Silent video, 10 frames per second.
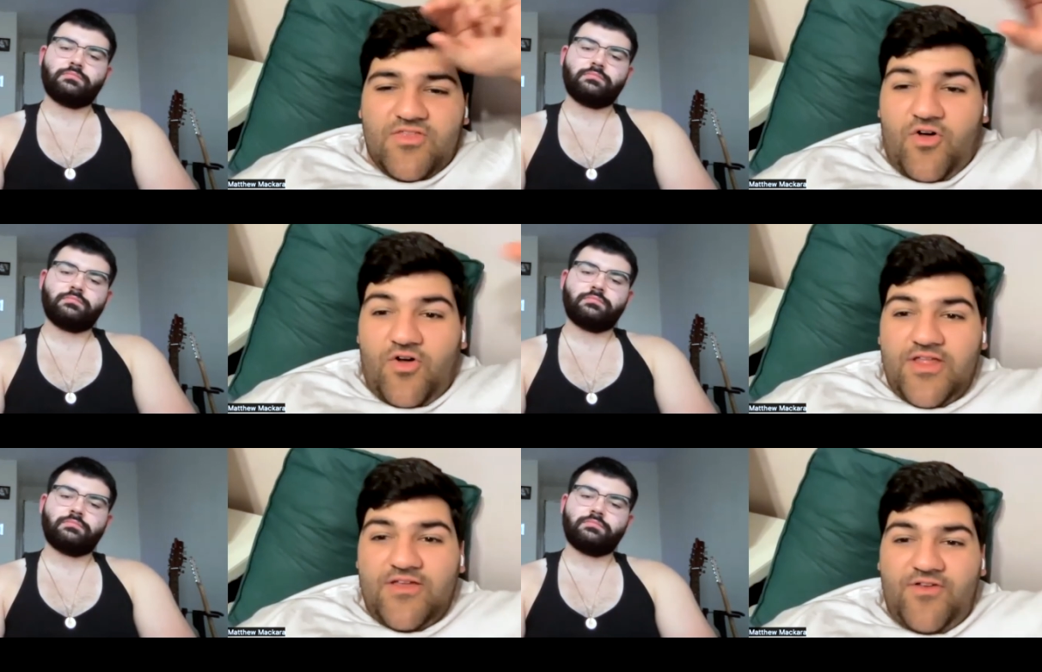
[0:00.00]
Speaker 1: The
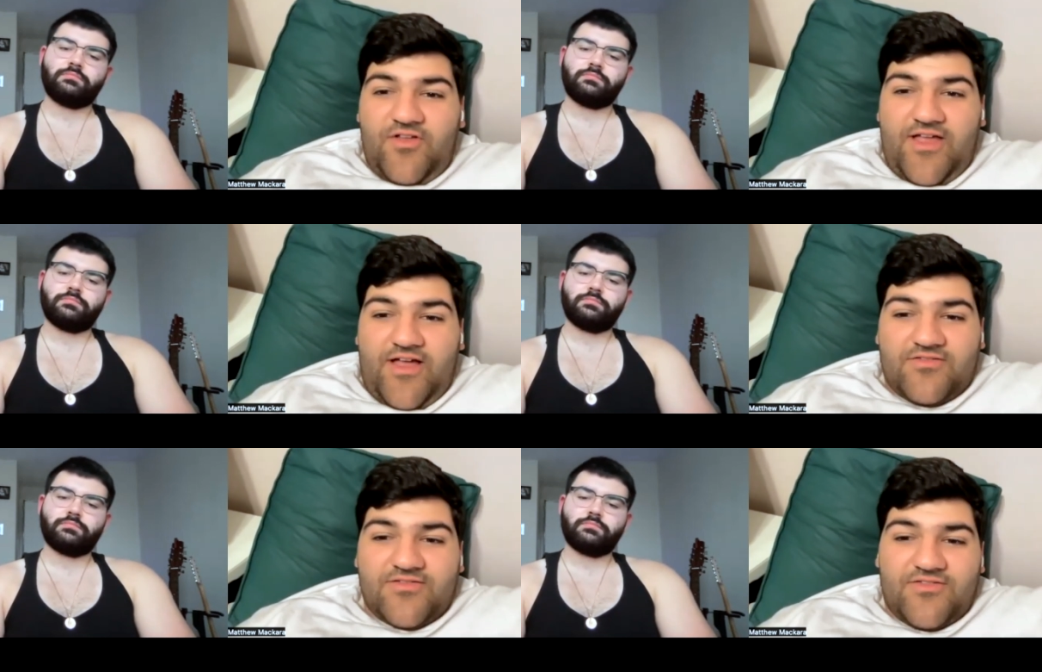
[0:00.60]
Haunting of Hill
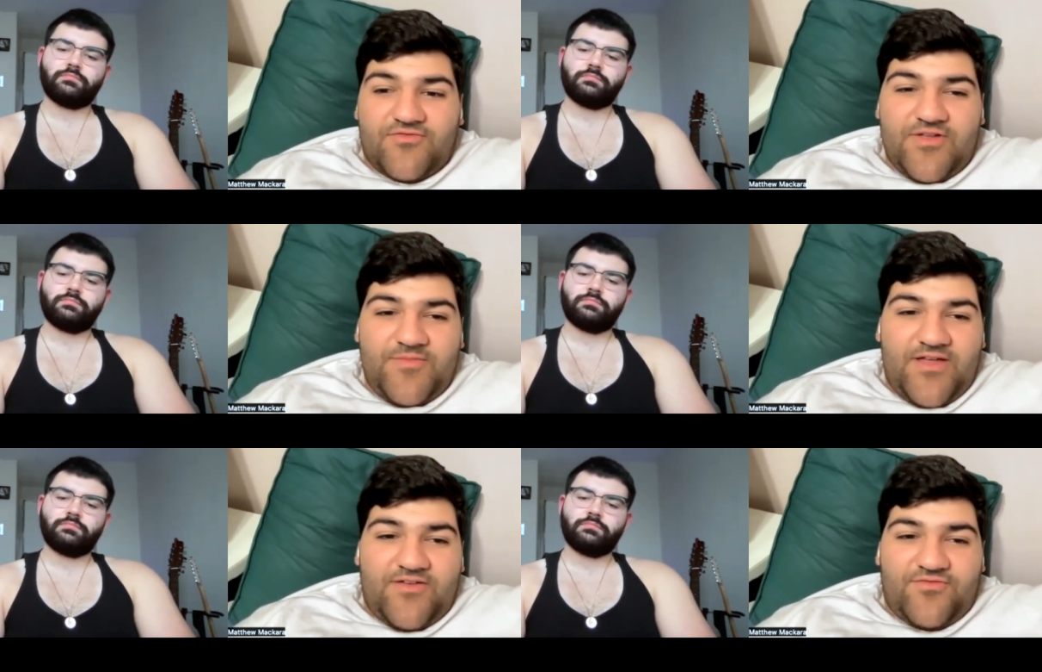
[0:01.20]
House, the
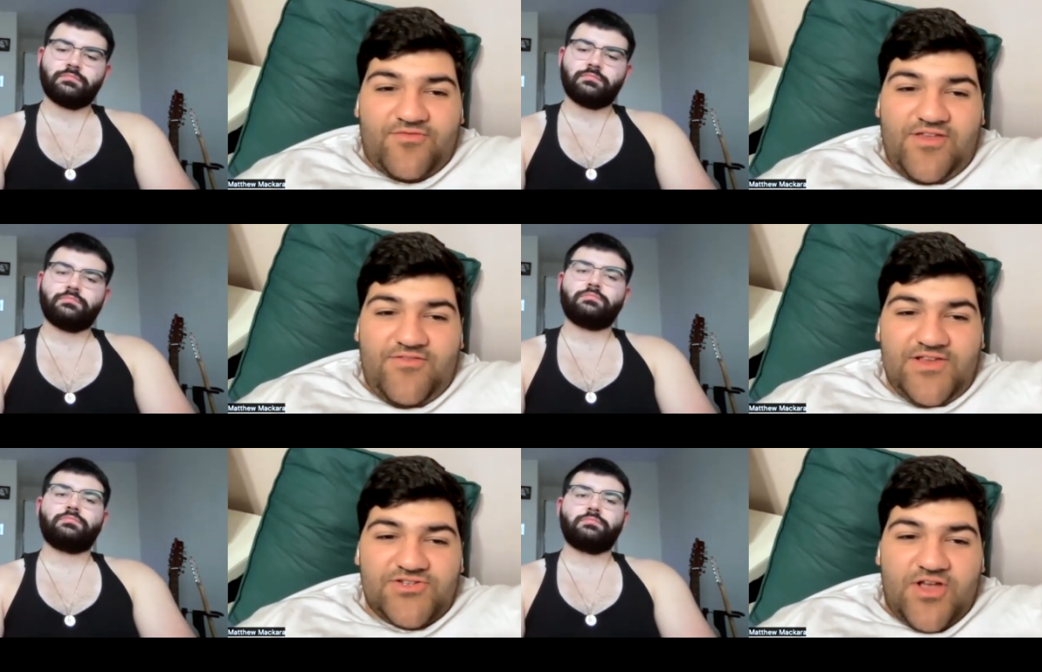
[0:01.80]
remake
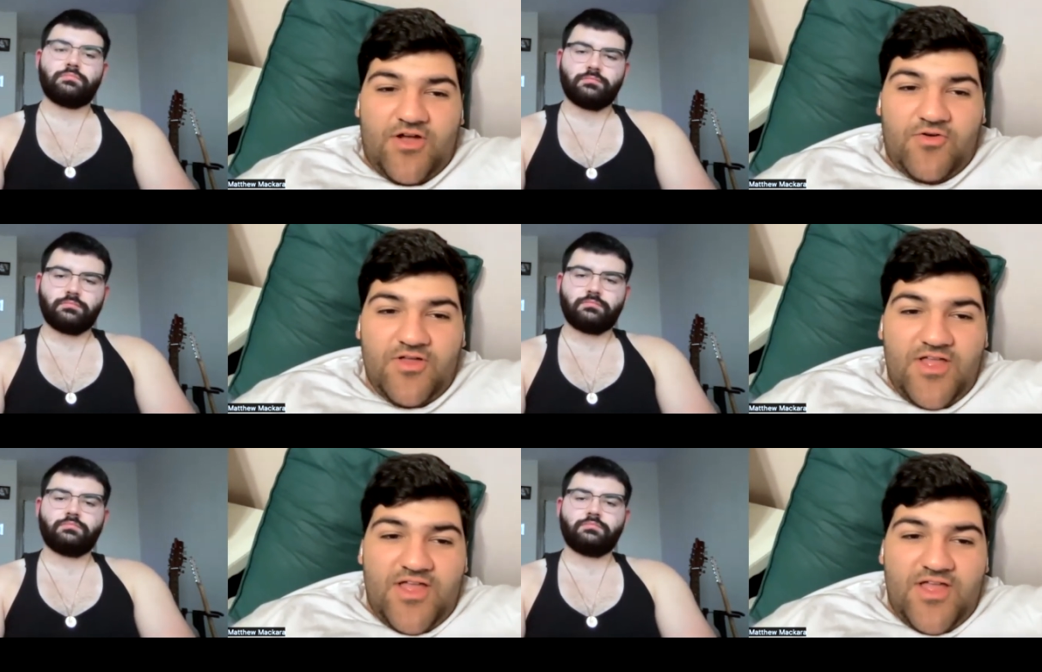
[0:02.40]
TV show.